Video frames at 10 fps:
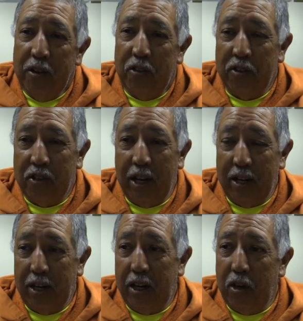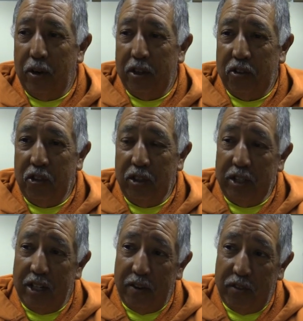So it's not I know how it's
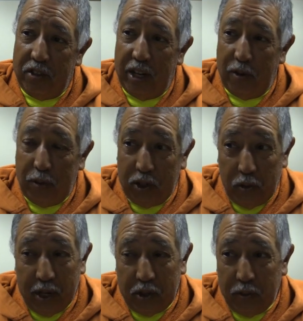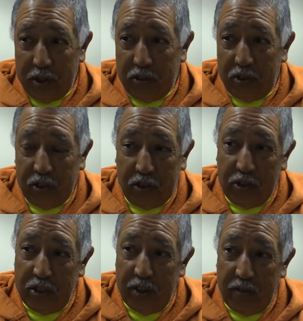usually devastating when you graduate 6 or
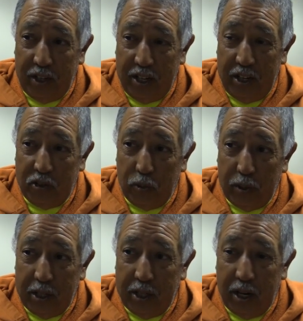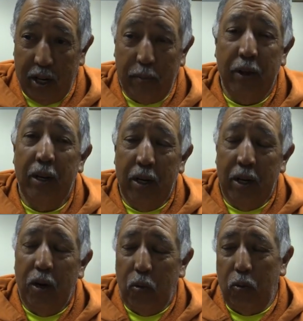7 kids at one time.
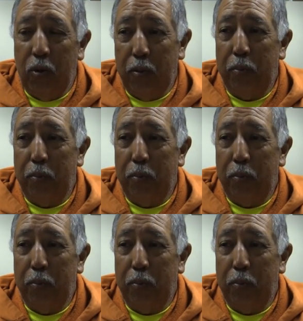We're